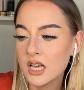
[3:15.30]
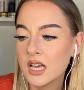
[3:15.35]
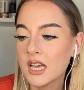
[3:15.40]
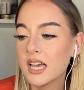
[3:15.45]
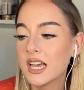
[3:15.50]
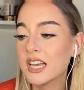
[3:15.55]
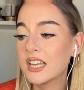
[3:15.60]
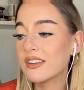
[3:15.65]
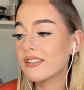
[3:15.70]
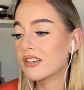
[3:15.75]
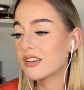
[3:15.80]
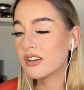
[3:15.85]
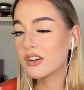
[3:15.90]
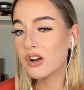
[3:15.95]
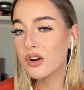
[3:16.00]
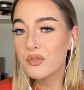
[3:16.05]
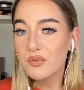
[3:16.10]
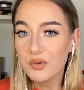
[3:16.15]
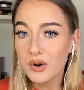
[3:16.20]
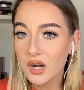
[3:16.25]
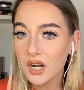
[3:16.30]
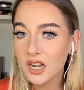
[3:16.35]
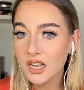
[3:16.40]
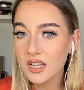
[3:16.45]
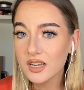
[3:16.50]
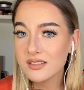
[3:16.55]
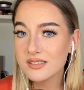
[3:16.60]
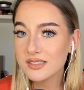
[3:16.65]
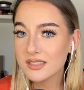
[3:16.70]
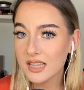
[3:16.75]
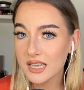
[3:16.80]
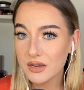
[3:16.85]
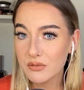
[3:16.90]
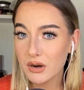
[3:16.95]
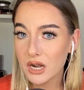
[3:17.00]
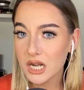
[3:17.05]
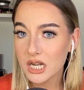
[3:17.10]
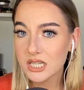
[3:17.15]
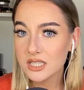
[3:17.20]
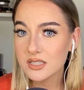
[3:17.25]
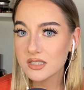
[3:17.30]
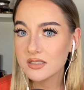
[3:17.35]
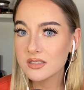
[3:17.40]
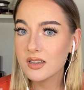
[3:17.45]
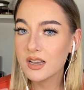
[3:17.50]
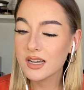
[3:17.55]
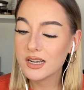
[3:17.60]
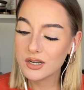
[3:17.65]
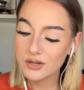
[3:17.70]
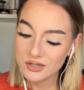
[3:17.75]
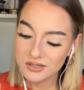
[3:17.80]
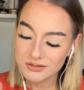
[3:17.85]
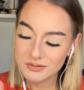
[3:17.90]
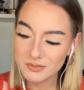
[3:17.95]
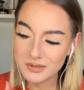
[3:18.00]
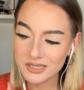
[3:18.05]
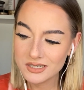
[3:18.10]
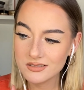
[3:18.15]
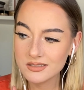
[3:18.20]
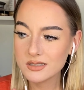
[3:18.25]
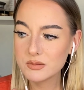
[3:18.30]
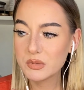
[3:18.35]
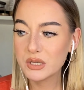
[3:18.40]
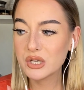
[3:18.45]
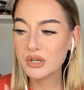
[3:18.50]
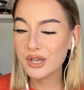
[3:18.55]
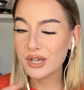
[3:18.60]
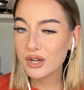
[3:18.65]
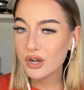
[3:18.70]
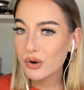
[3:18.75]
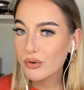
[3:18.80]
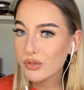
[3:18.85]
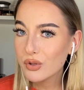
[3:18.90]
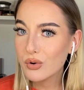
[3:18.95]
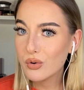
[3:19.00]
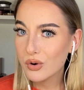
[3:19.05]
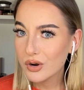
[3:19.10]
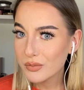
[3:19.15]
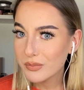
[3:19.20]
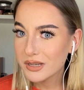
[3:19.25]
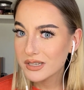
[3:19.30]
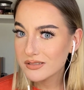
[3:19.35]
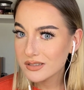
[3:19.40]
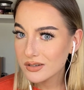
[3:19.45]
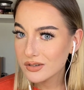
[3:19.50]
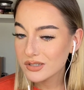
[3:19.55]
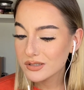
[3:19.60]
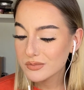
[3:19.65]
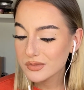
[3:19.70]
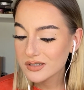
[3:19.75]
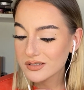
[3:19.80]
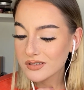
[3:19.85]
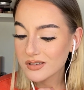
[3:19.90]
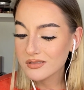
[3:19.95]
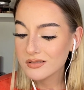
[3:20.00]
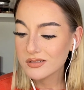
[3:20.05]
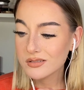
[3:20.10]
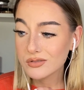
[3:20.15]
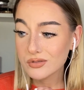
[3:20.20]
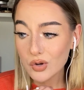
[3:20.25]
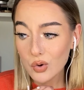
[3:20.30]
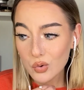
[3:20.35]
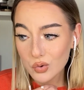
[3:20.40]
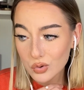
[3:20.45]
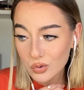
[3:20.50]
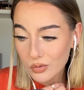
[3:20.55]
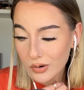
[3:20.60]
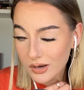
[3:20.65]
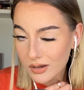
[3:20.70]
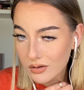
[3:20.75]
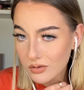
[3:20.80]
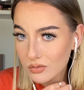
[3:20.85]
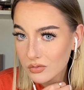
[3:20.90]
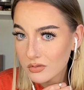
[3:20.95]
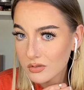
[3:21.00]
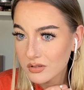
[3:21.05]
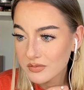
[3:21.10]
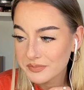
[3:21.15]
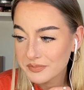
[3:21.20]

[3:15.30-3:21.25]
And you can go for sleigh rides at Christmas, but you can't go on the corn maze at Christmas because there's snow on the ground.